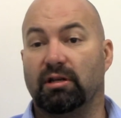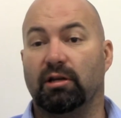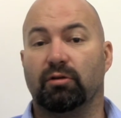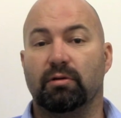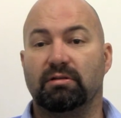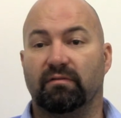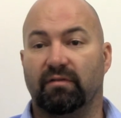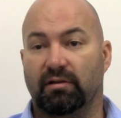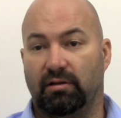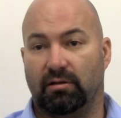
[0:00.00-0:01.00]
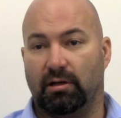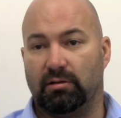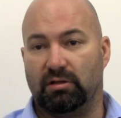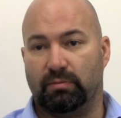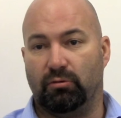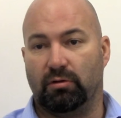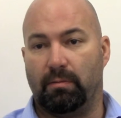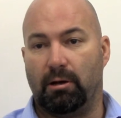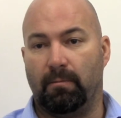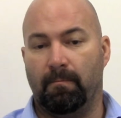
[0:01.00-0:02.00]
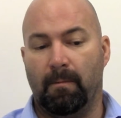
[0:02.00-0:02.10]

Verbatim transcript: increase of funding and I spoke about,